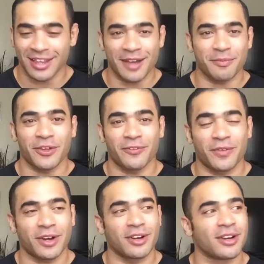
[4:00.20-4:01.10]
of that
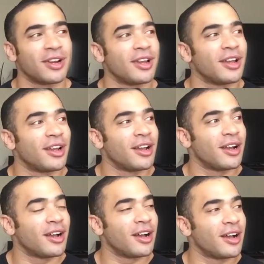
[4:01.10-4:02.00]
motherfucker.
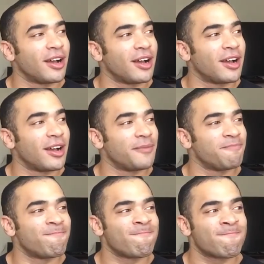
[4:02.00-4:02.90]
I
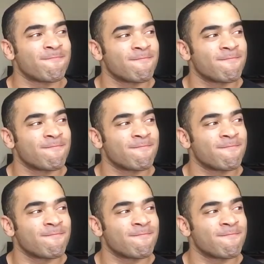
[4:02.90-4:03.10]
mean,